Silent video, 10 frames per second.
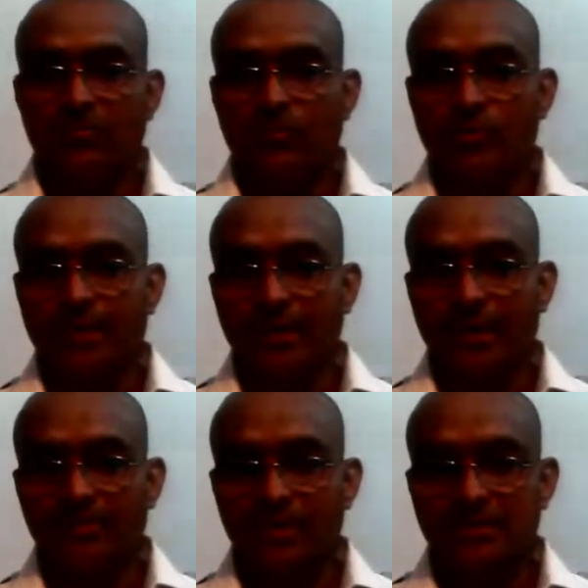of more than
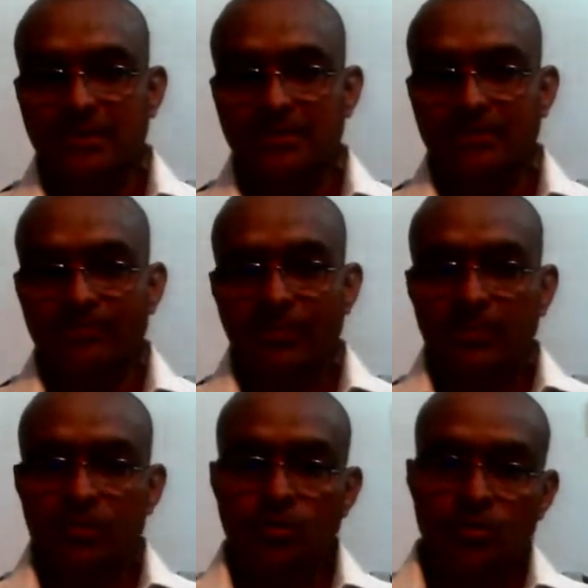10 persons,
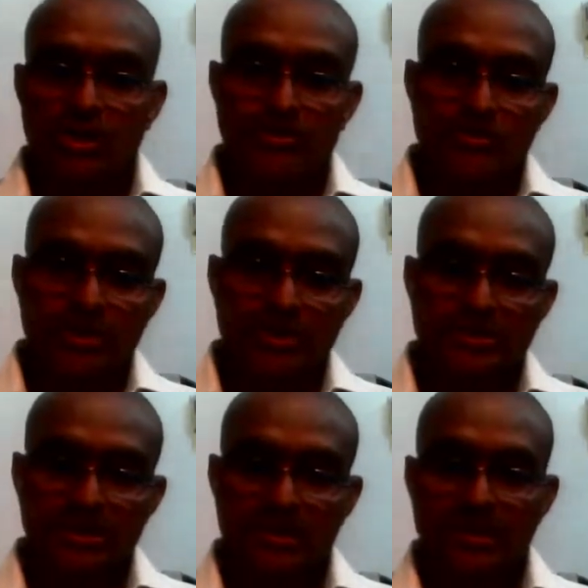no
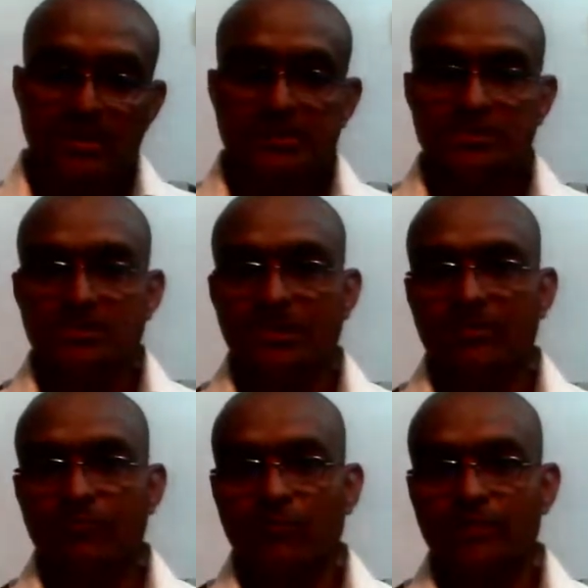association consisting
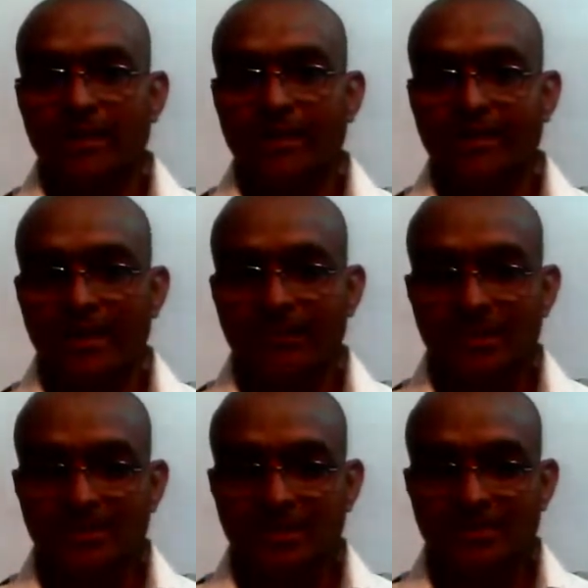of more than 10
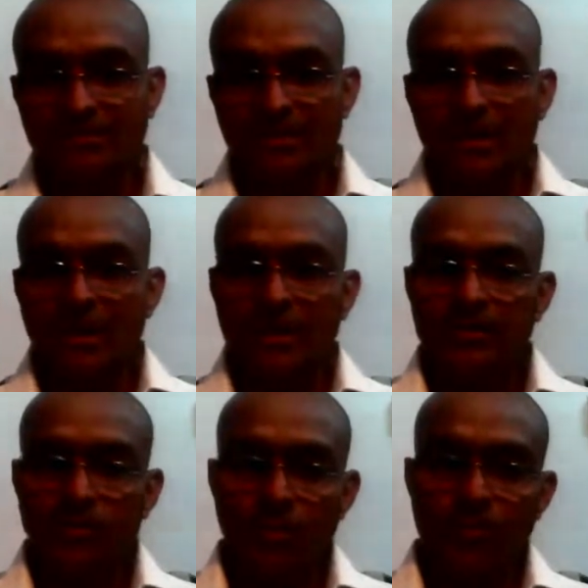persons,
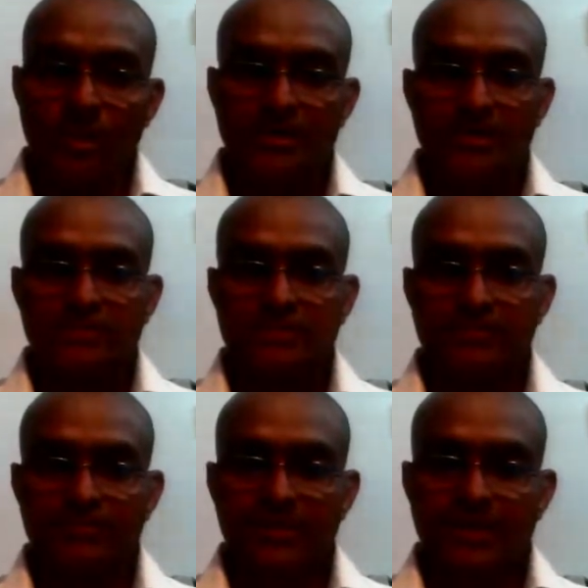or no
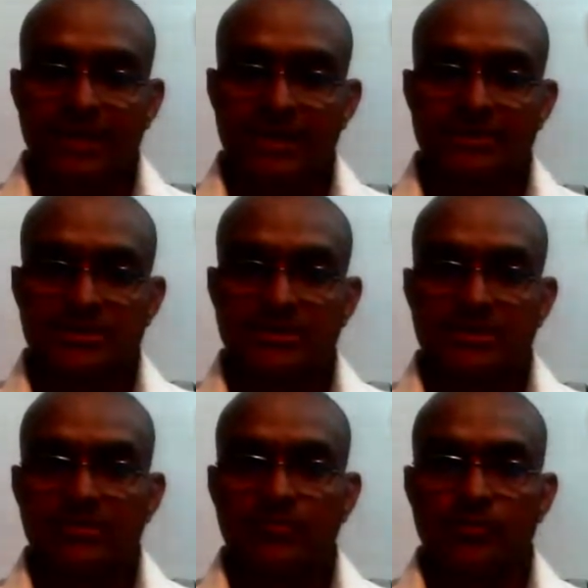partnership
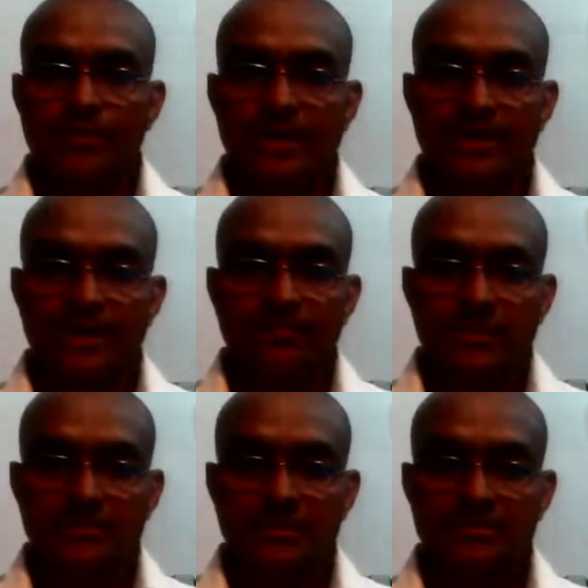consisting of more than 10
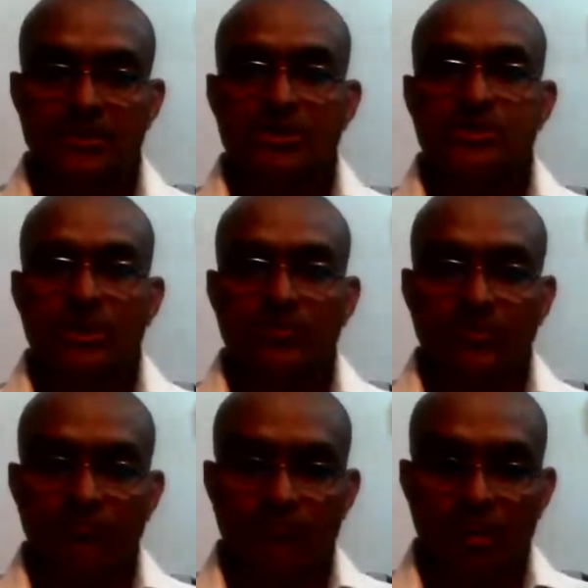persons shall
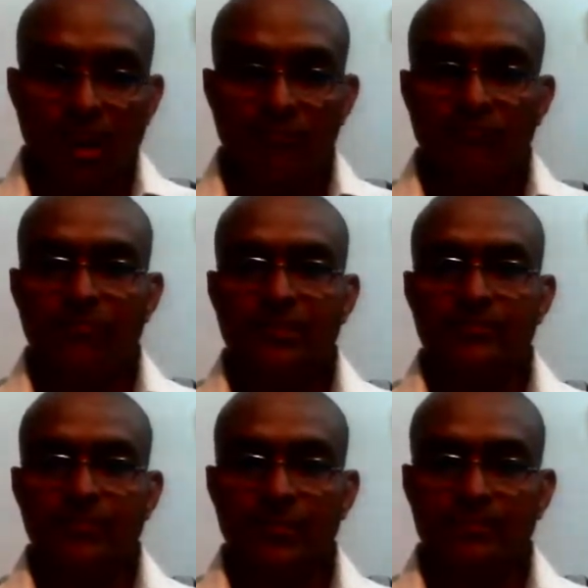be formed for
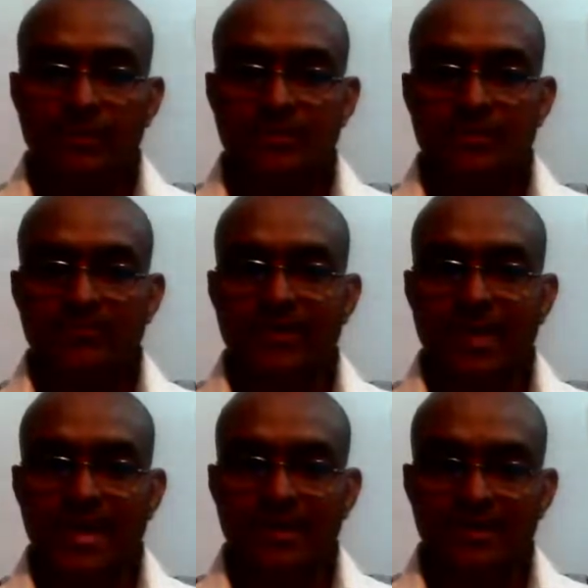the purpose of
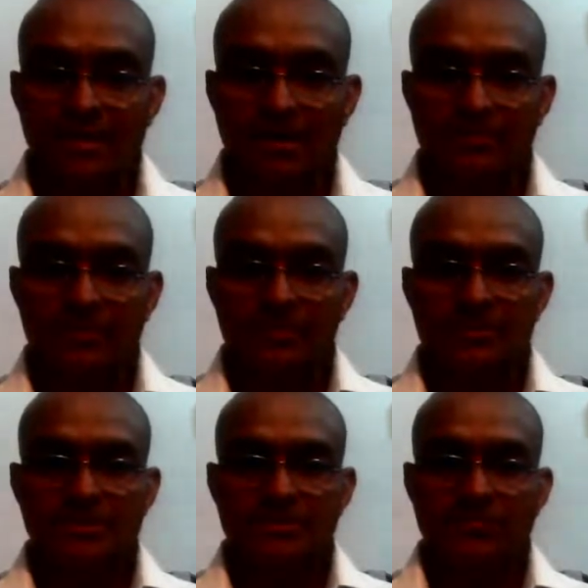carrying on the
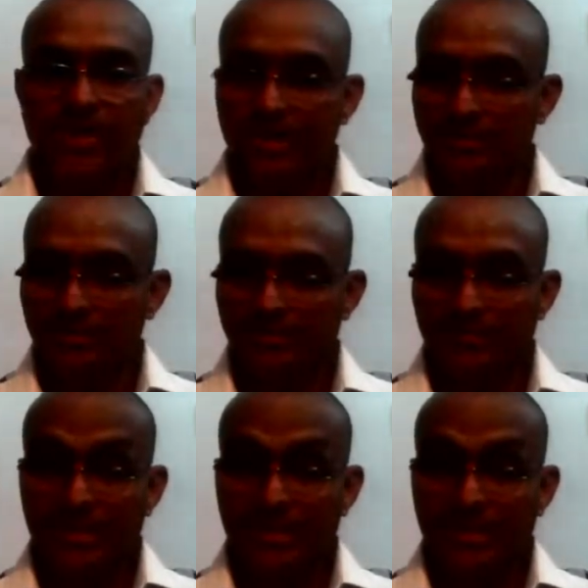business of banking,